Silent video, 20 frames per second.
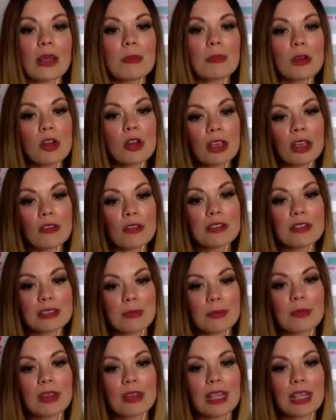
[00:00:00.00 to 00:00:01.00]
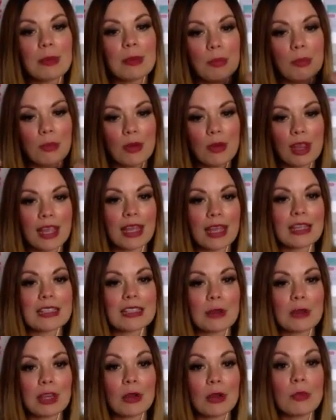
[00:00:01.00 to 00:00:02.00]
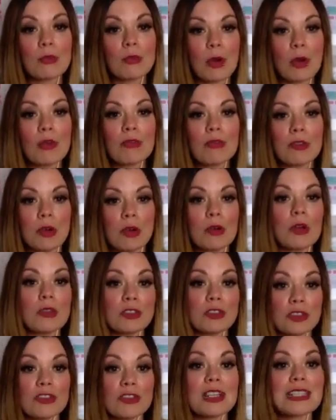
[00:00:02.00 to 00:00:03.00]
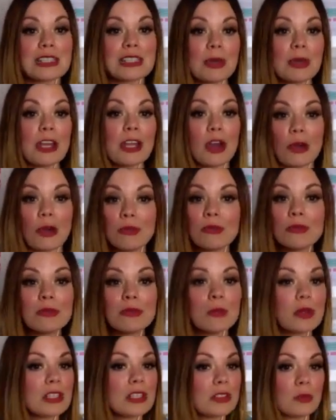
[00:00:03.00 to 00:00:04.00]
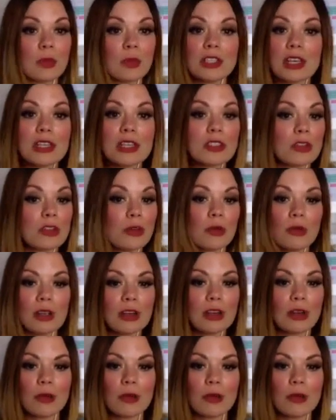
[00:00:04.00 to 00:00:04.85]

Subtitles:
I'm looking for something I can bring into my own portfolio to treat as my own, which I do, we